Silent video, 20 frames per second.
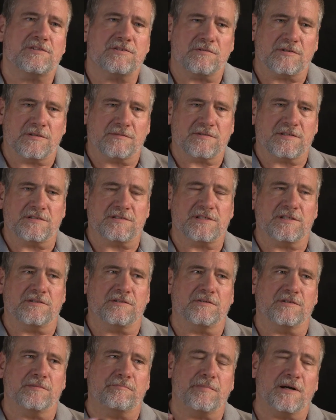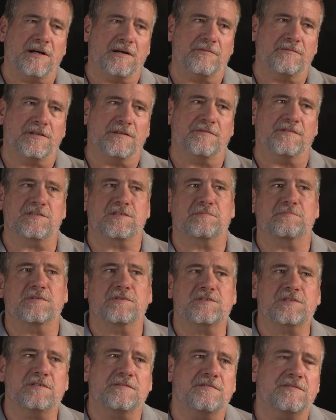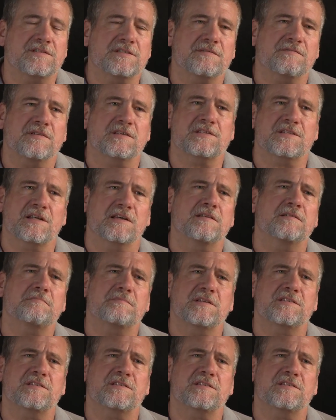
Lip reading: sort of continued above the visible surface of the sun,